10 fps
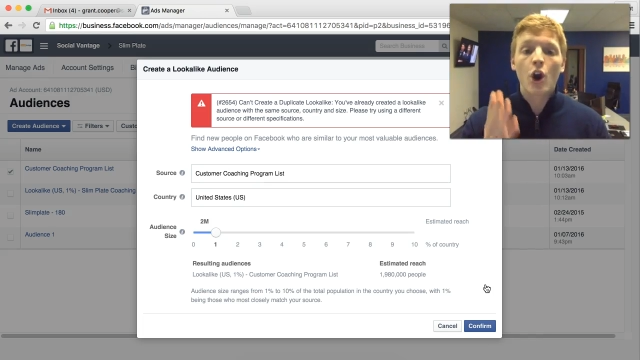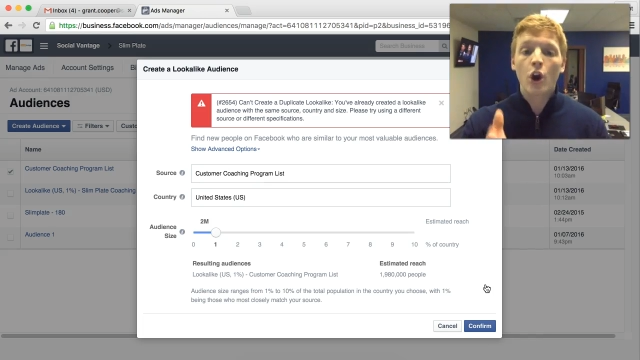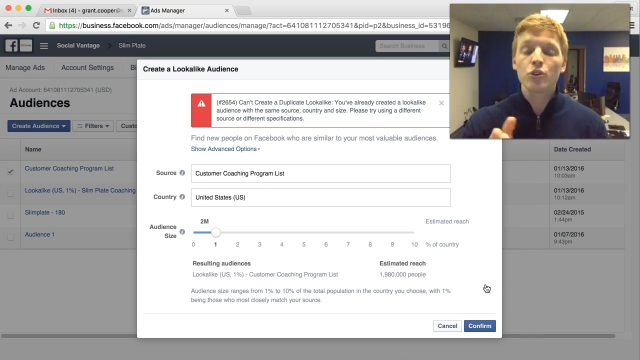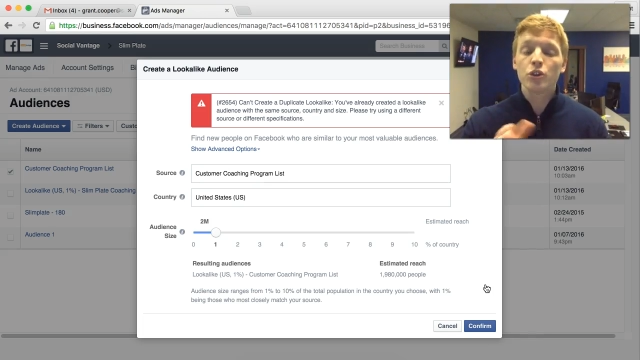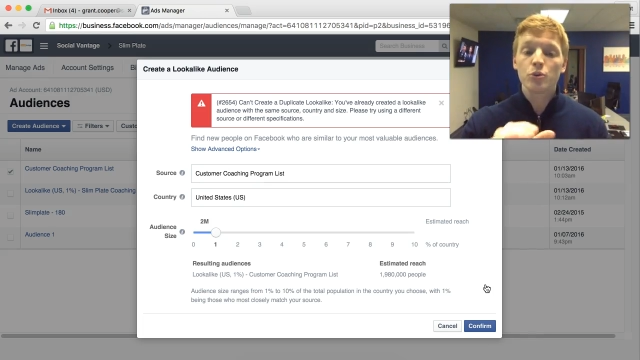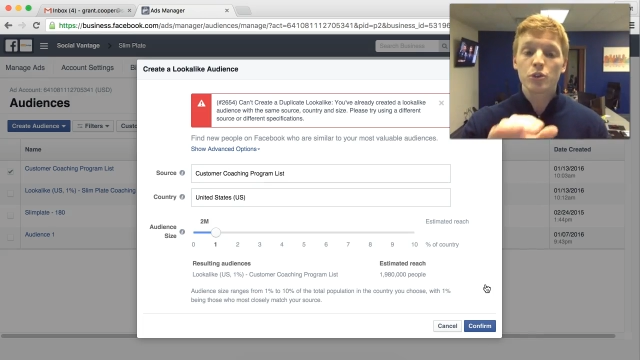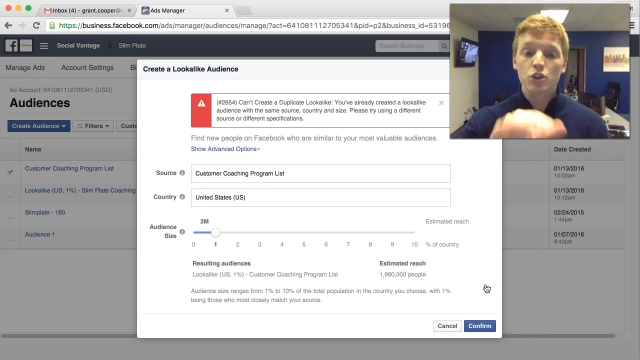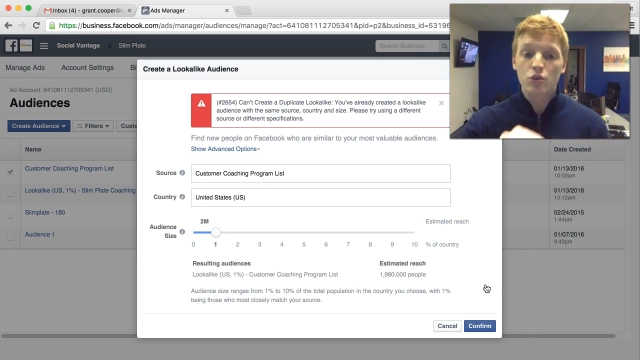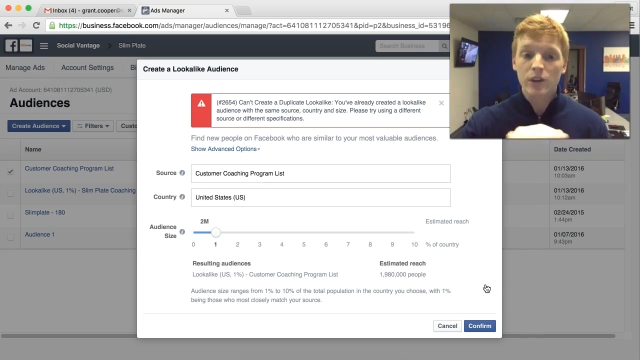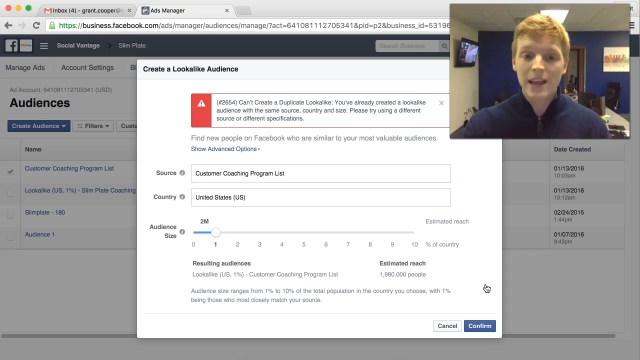All you do is
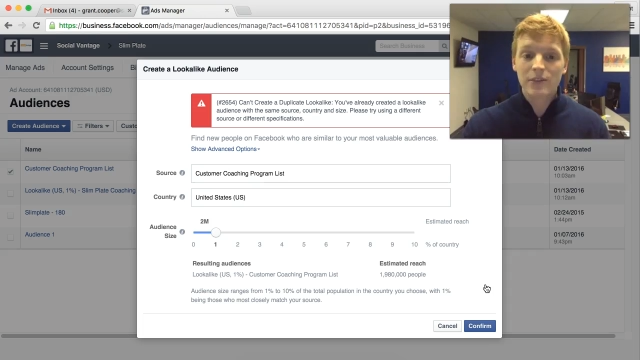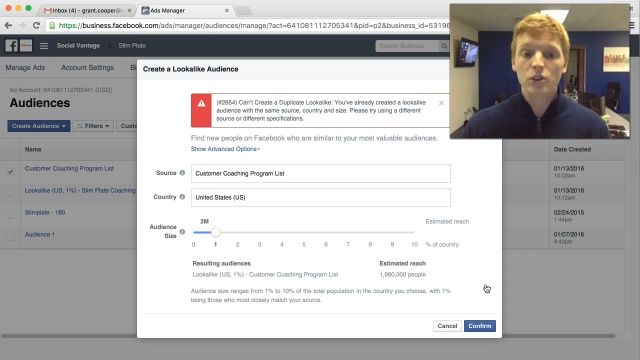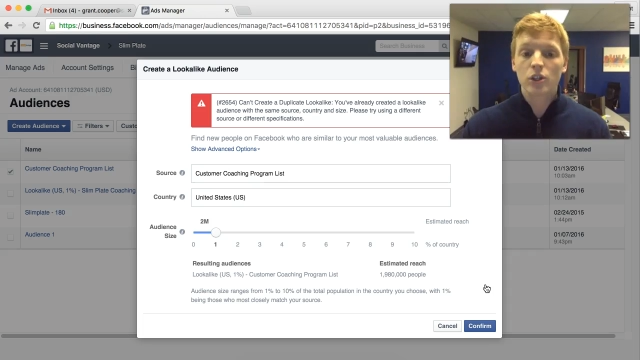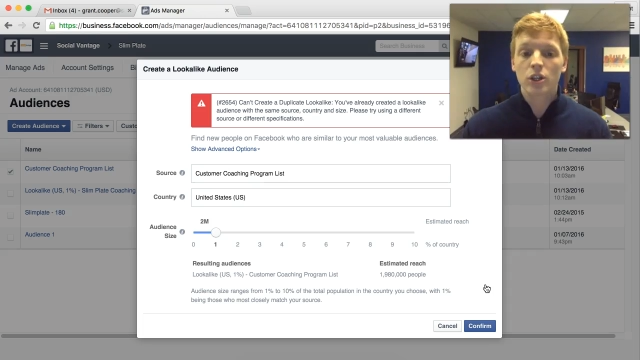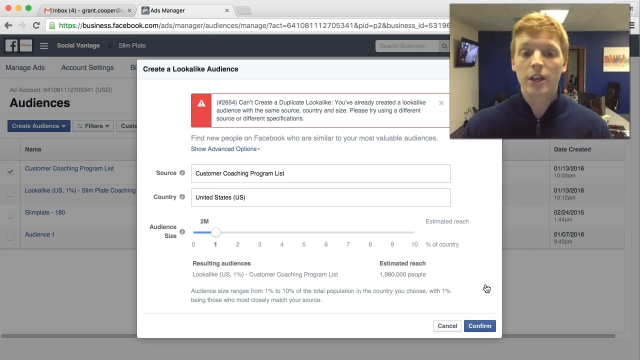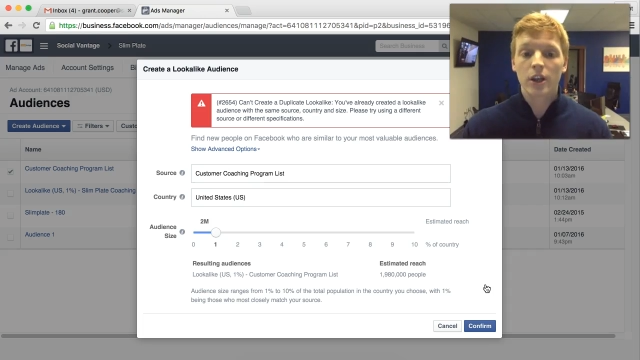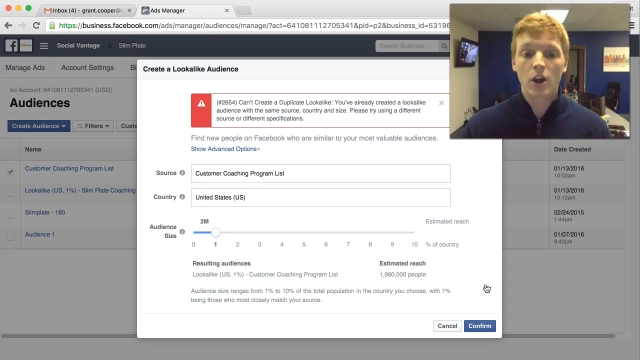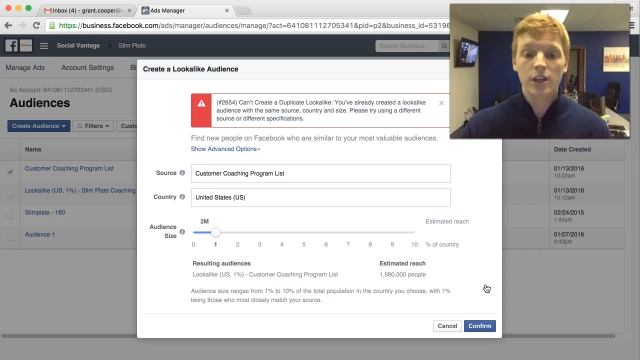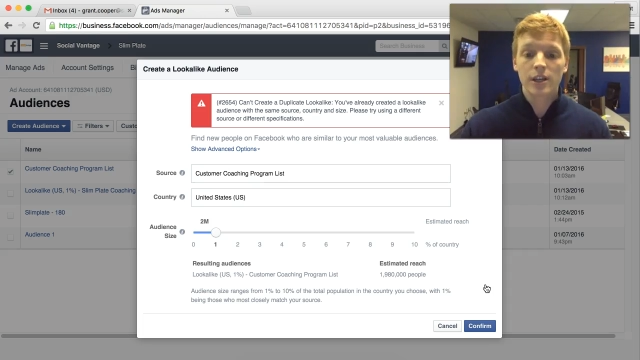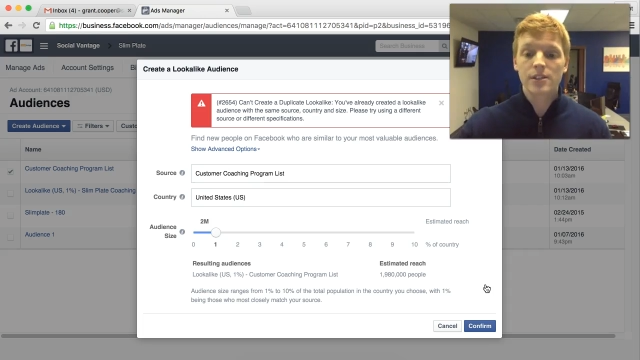create the lookalike
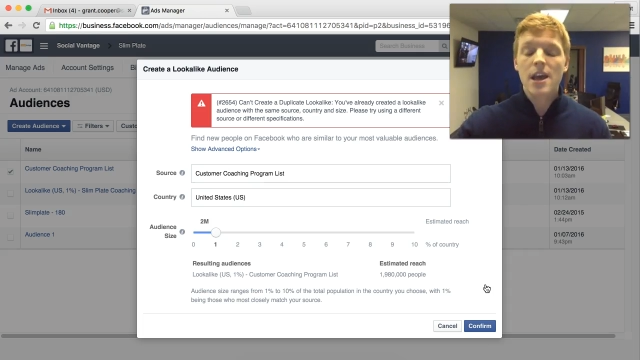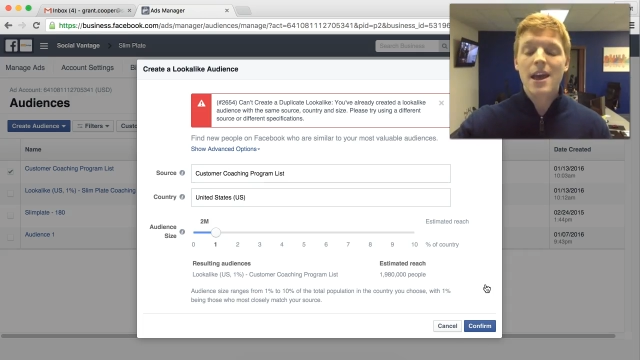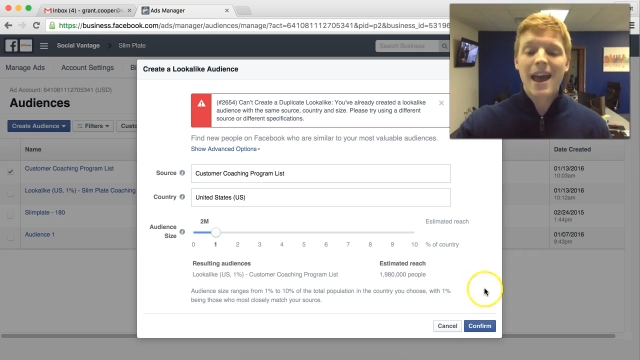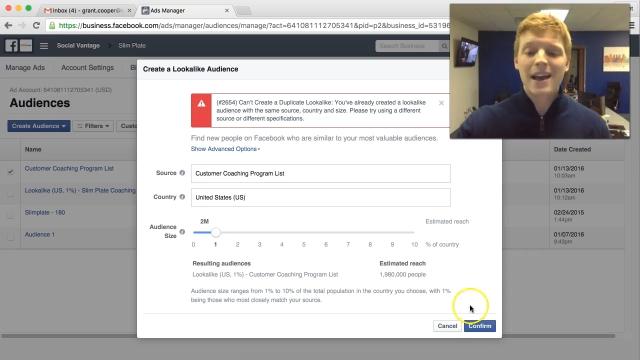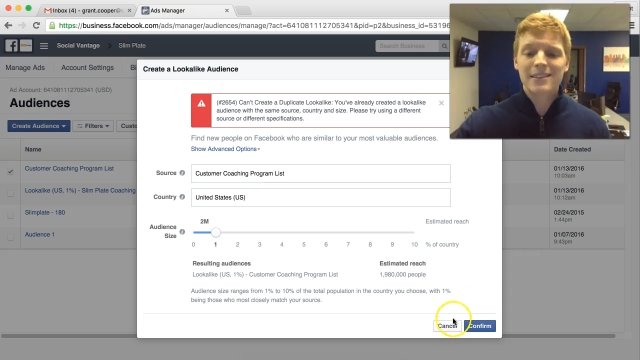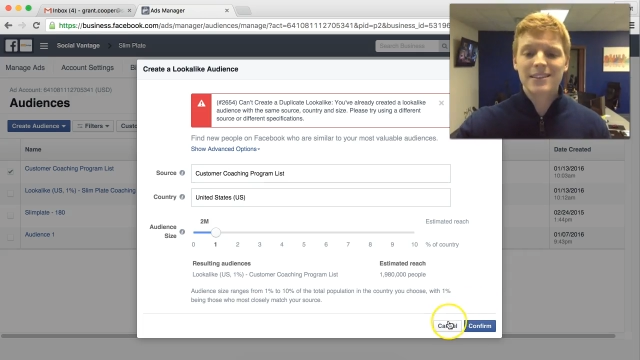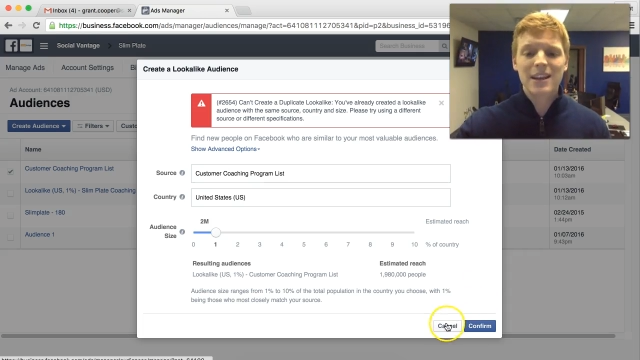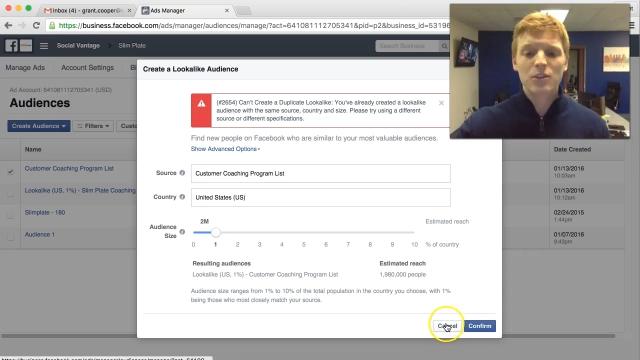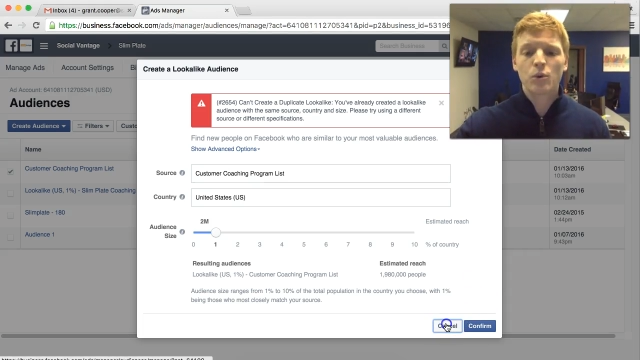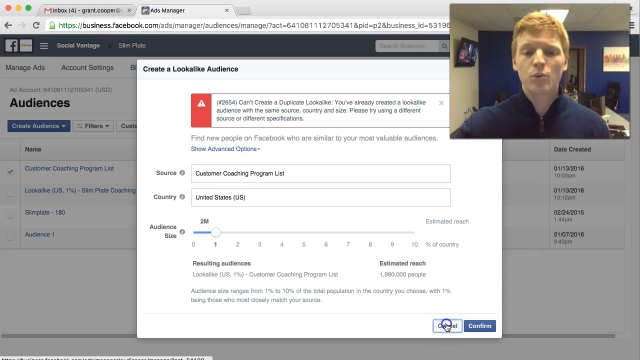audience. As I said, it